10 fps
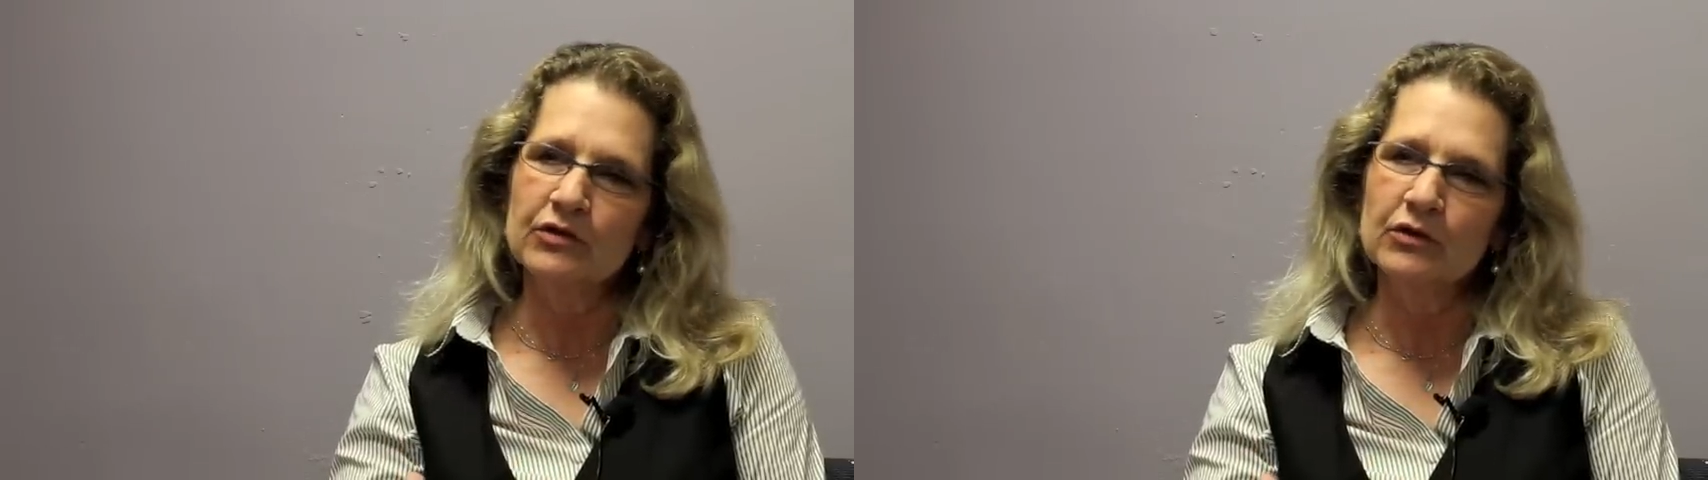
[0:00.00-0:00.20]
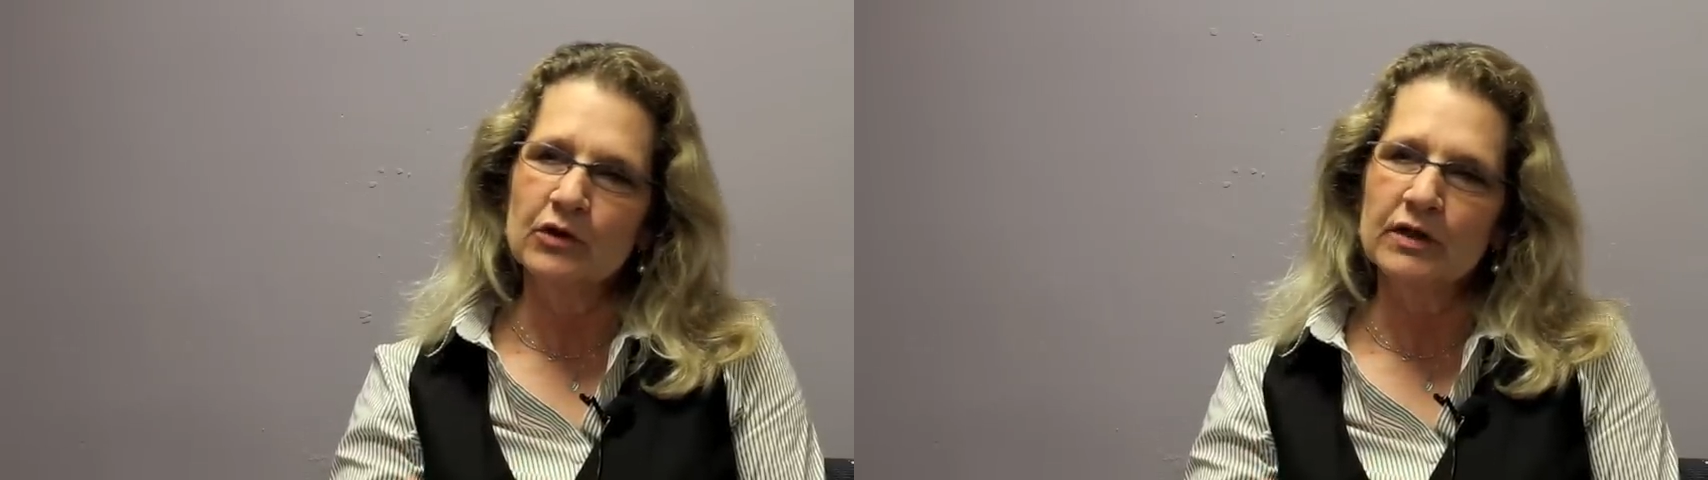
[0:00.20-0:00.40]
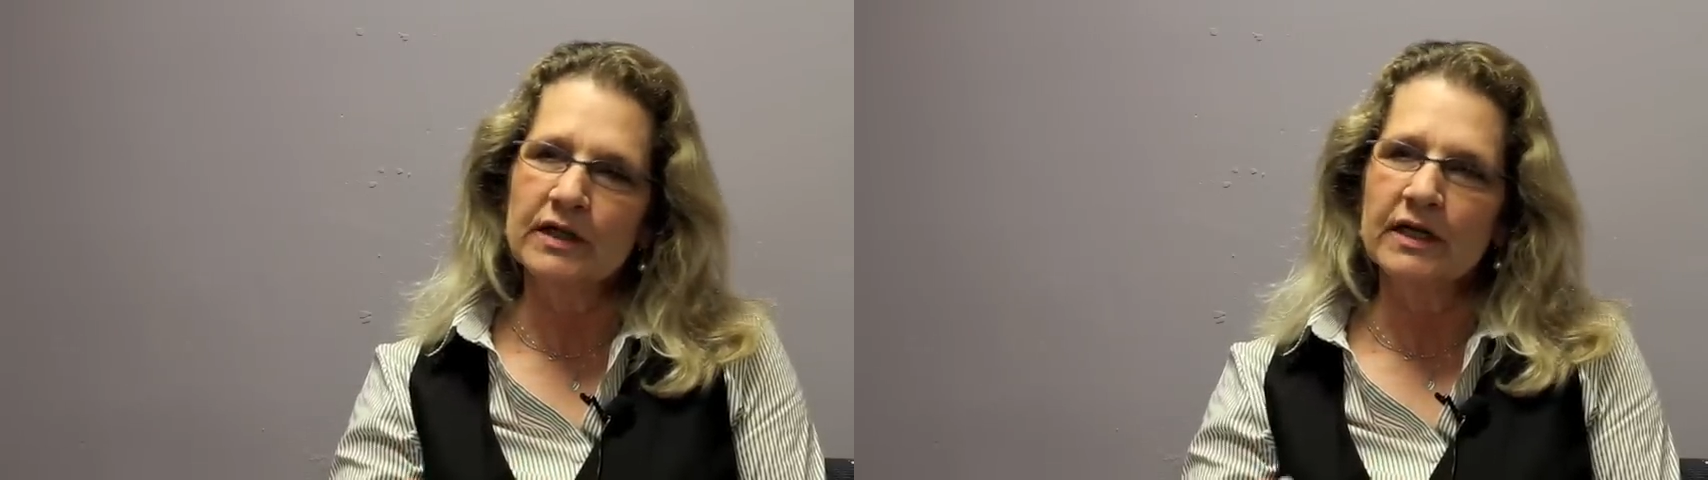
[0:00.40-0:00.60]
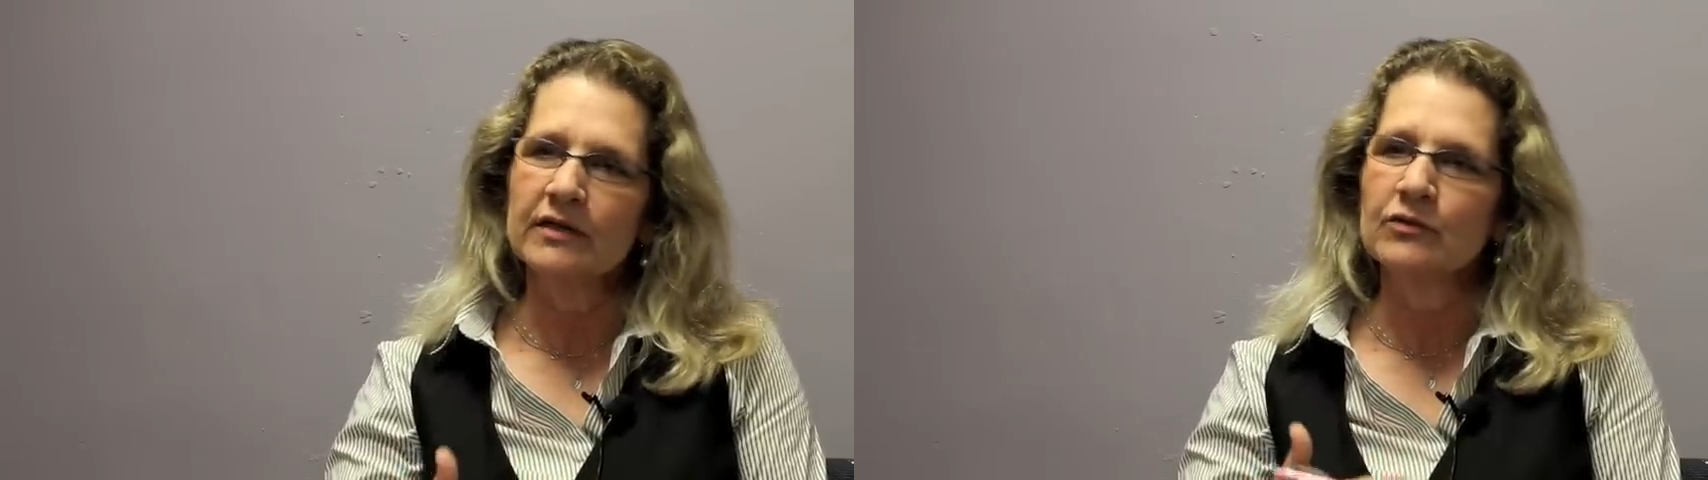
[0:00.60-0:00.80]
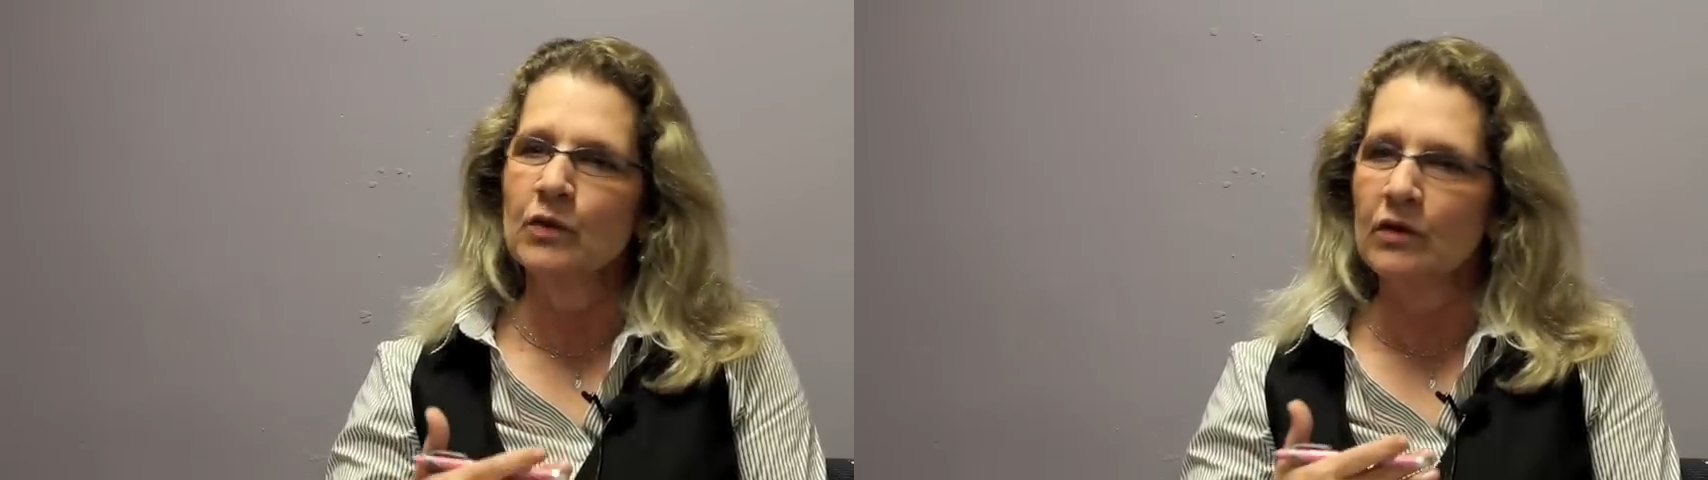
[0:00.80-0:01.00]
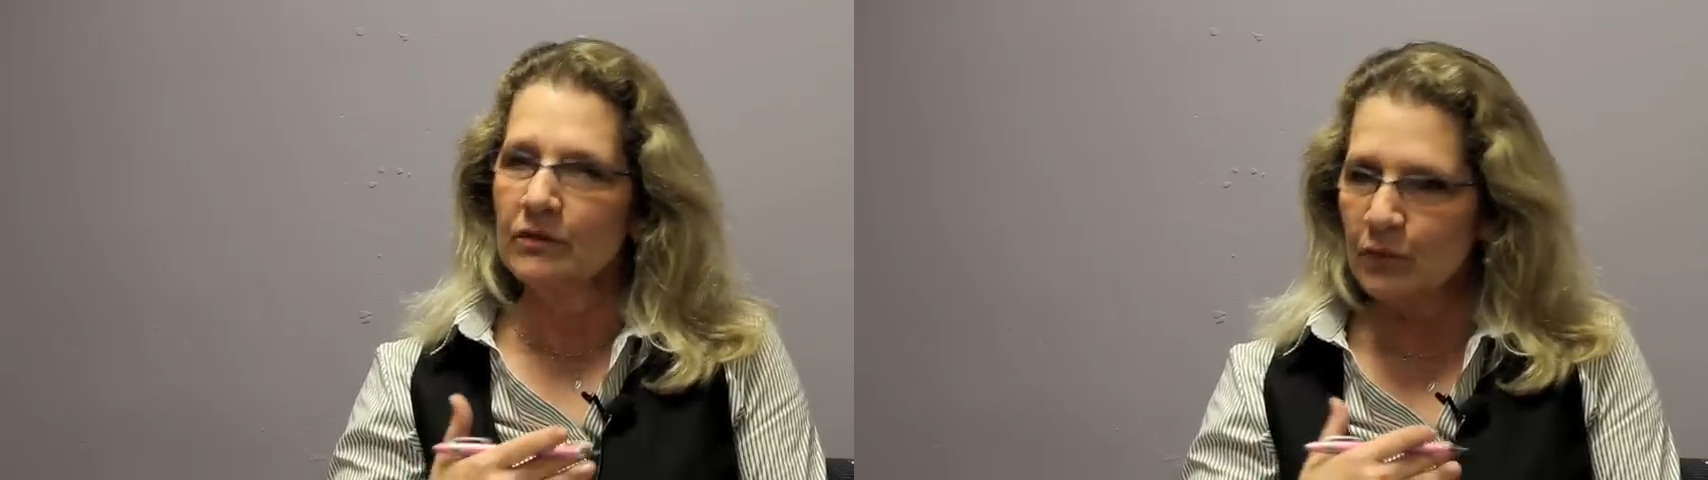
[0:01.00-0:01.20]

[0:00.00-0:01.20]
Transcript: to look at what